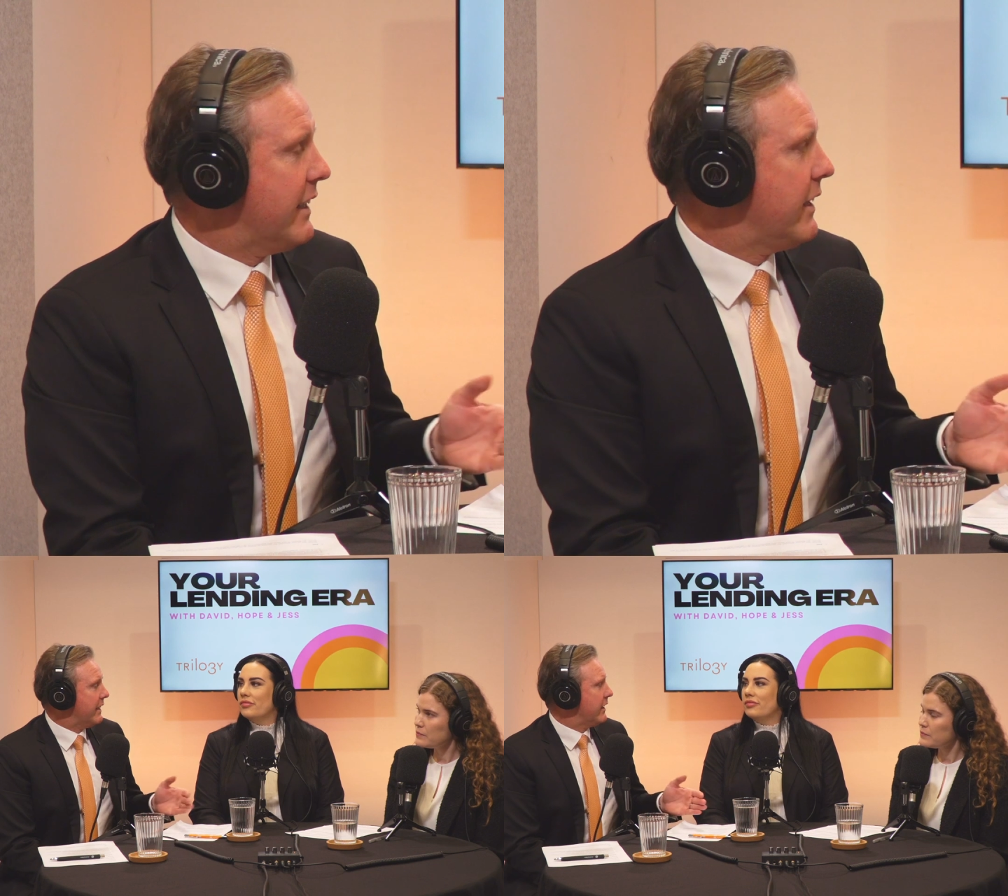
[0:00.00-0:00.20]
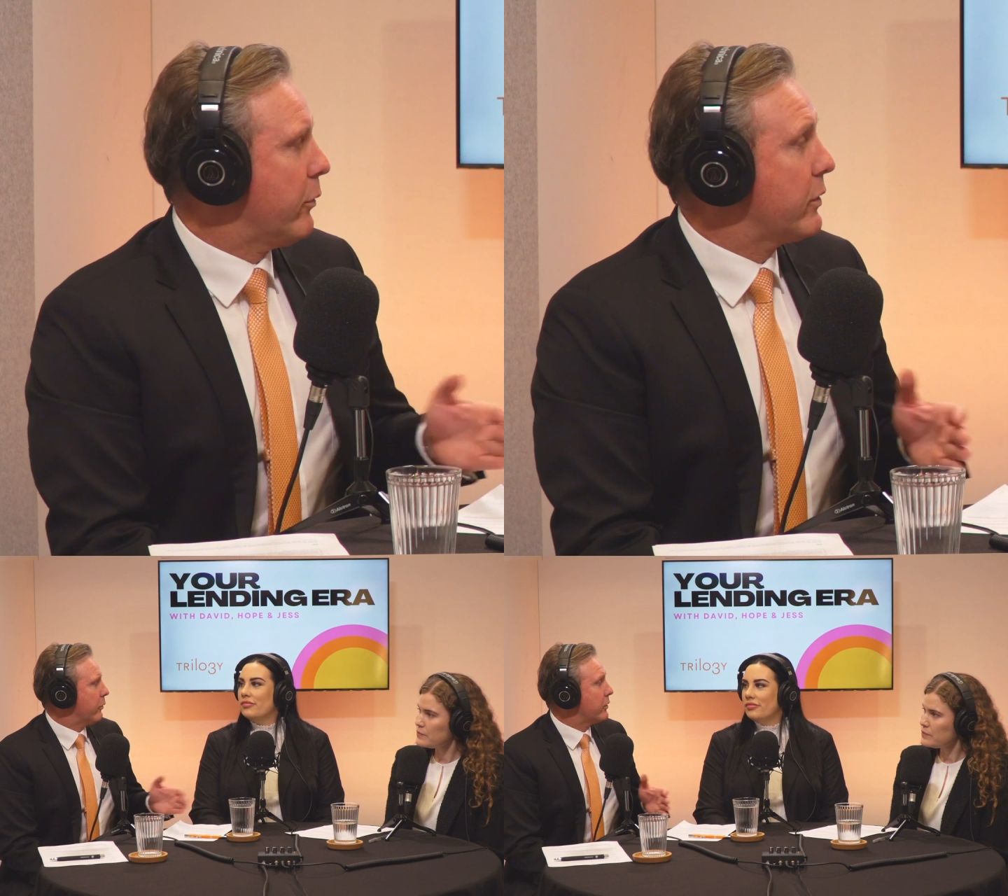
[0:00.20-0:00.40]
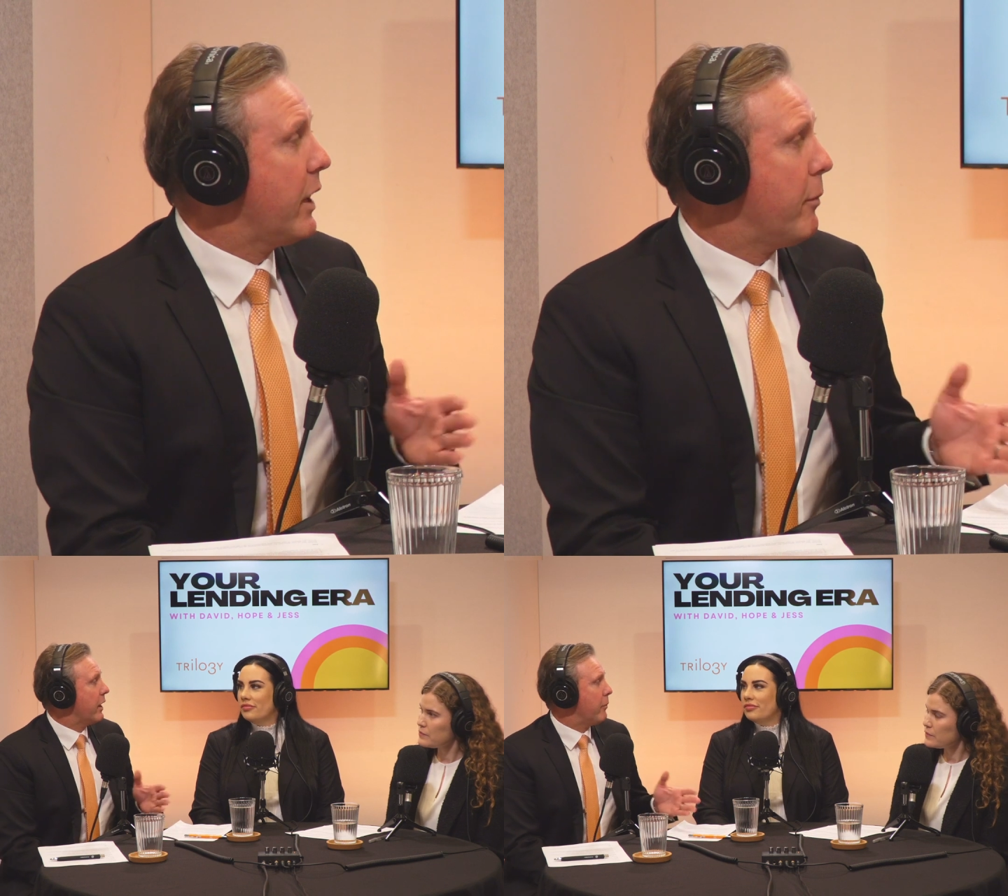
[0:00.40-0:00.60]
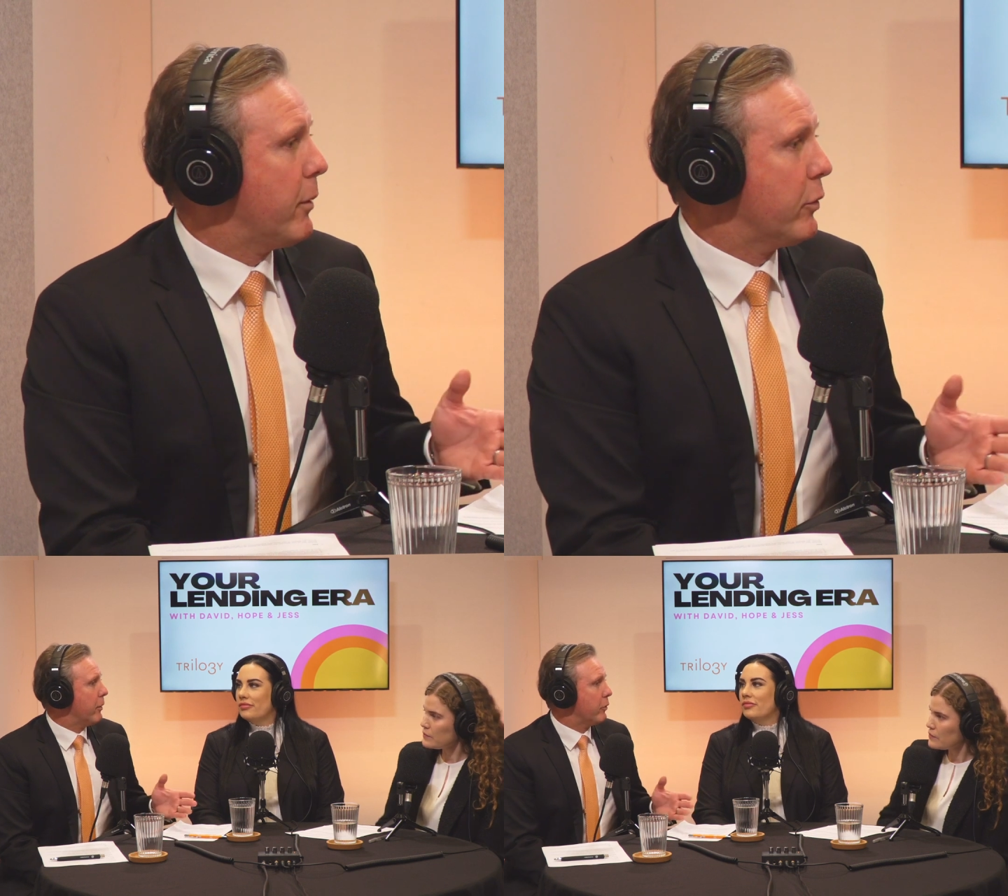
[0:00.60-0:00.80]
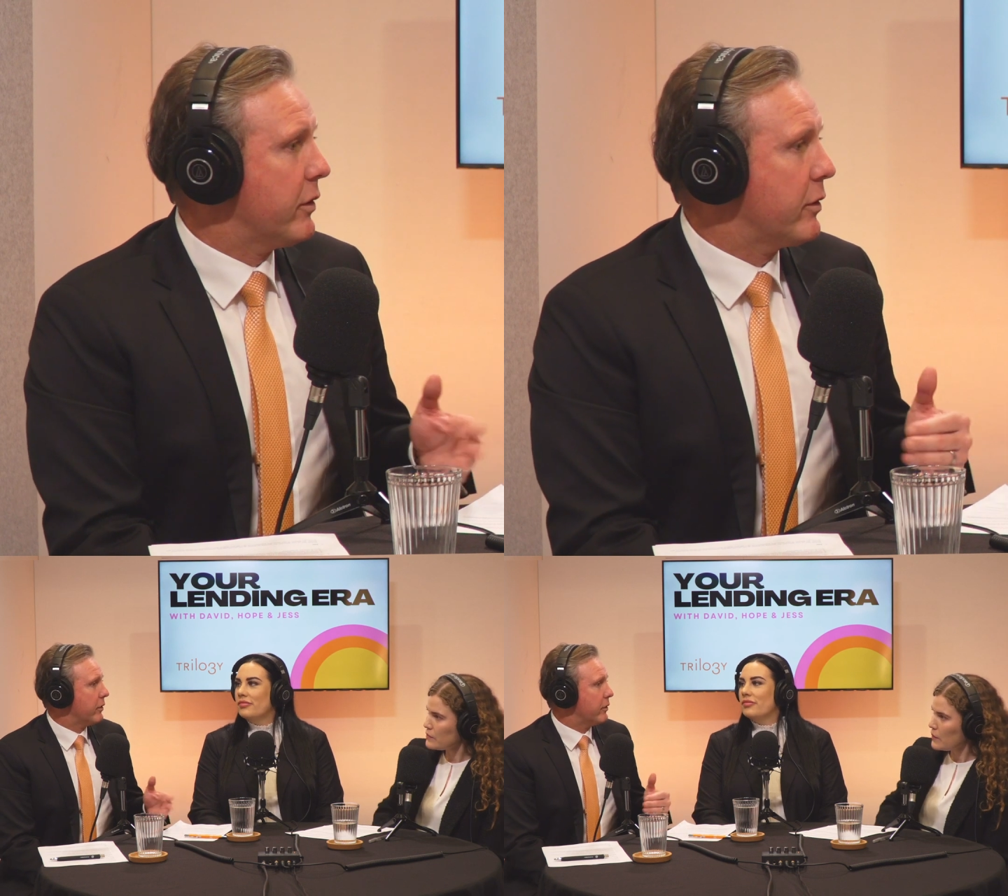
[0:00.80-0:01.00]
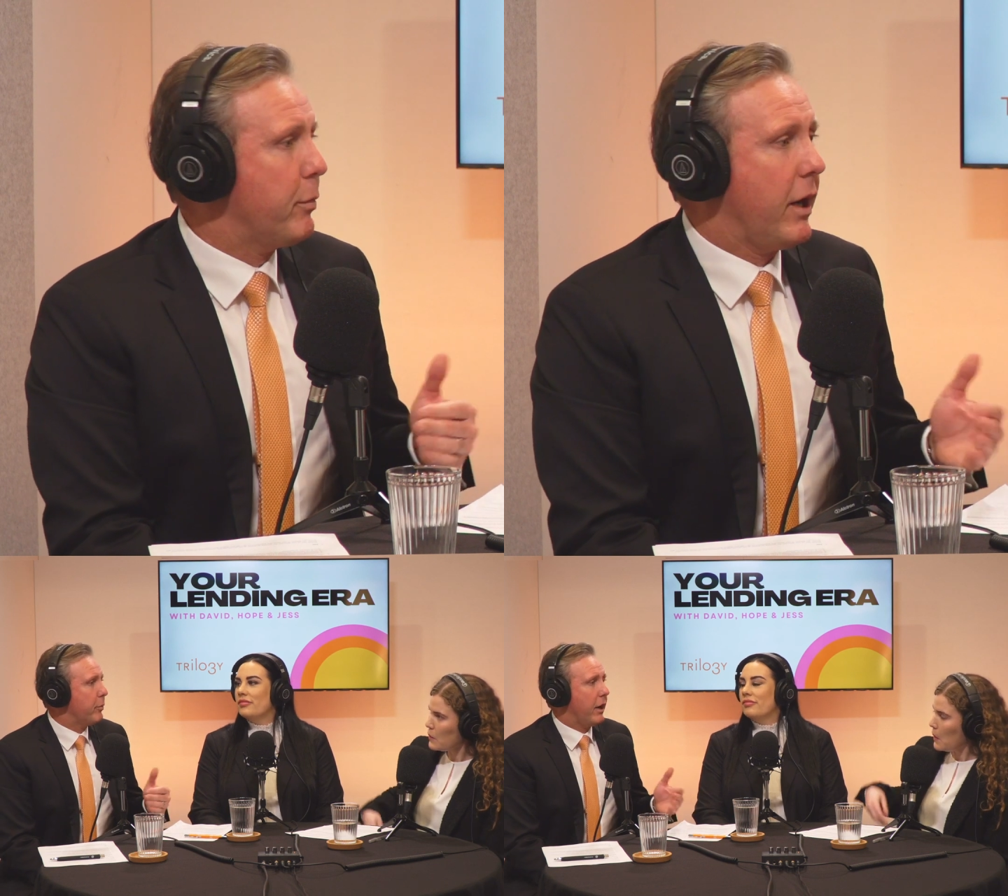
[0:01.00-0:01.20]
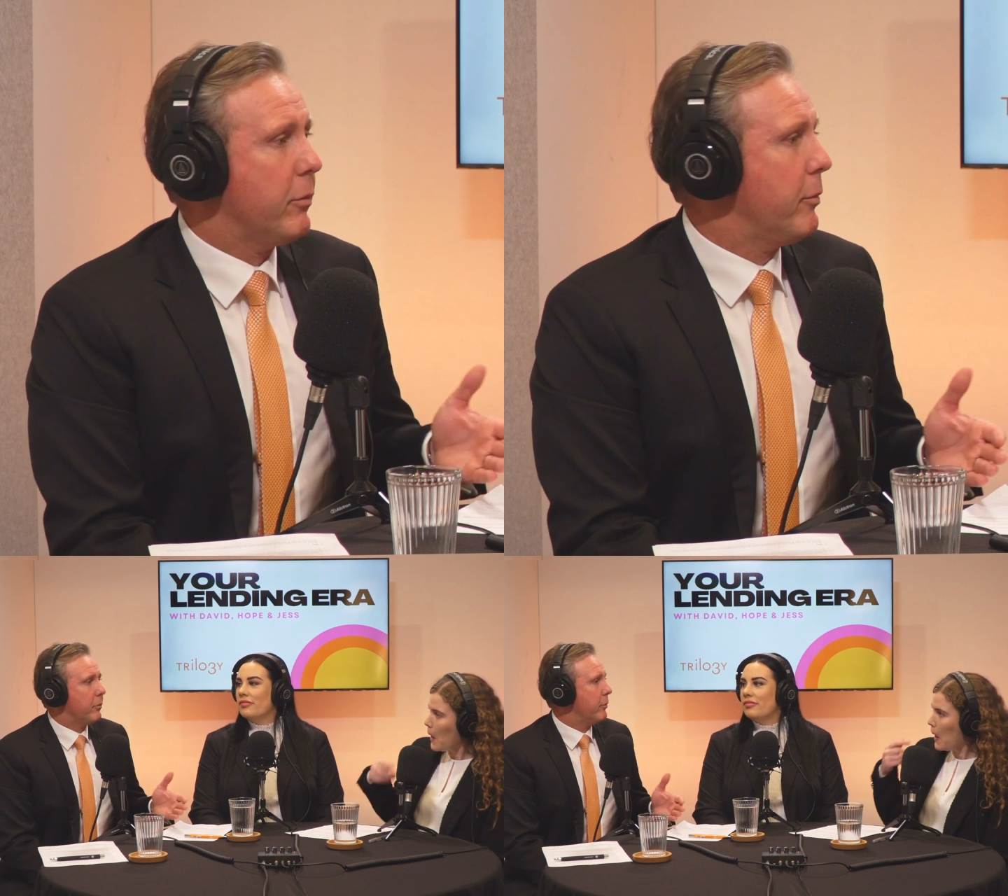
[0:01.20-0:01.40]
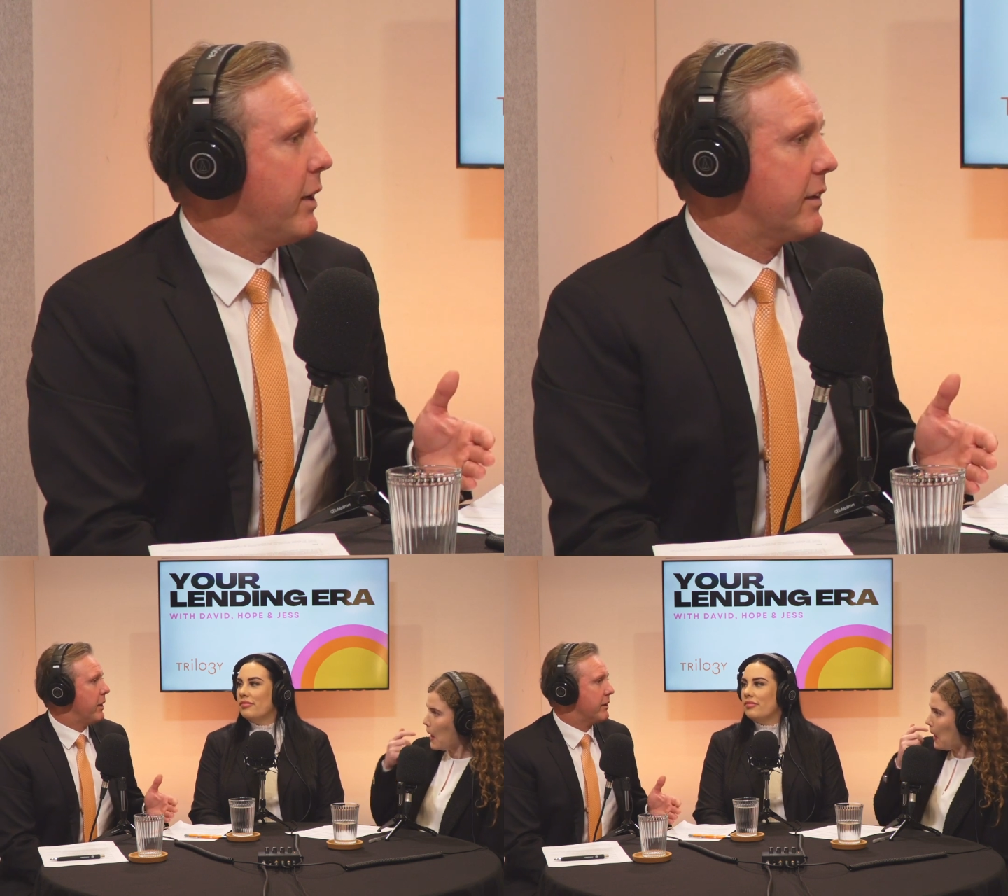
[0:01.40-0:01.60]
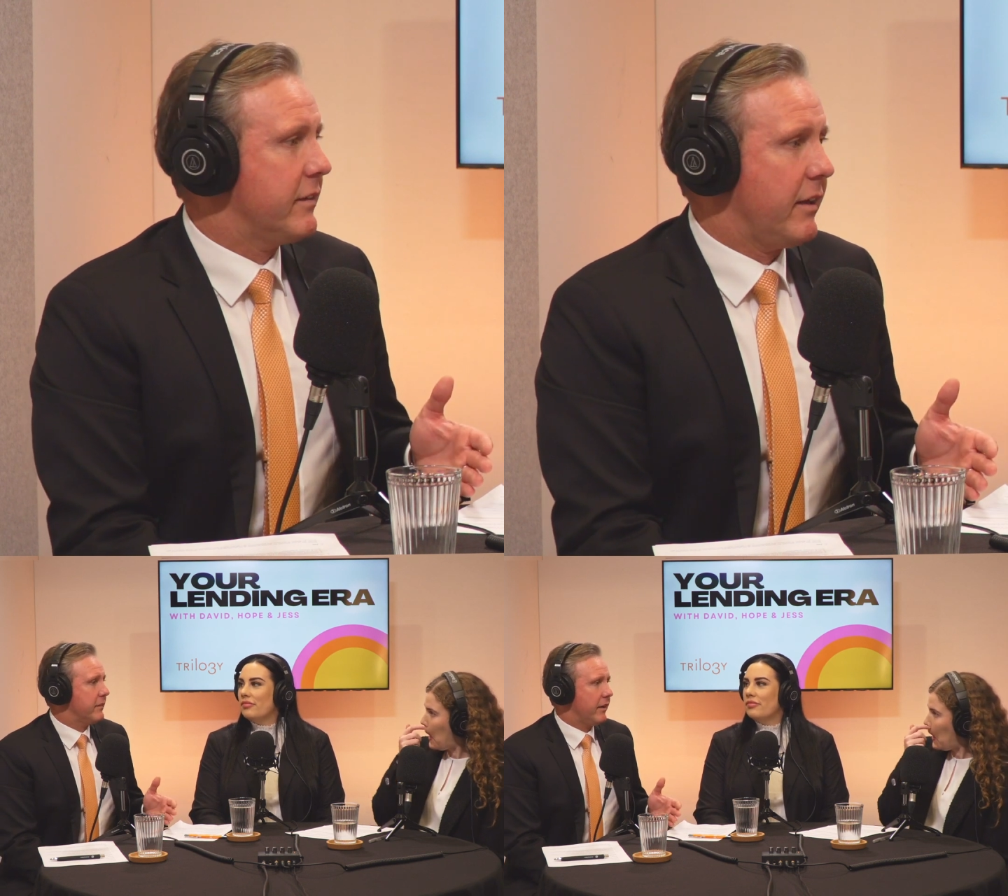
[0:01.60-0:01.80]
And they will come up with comparable market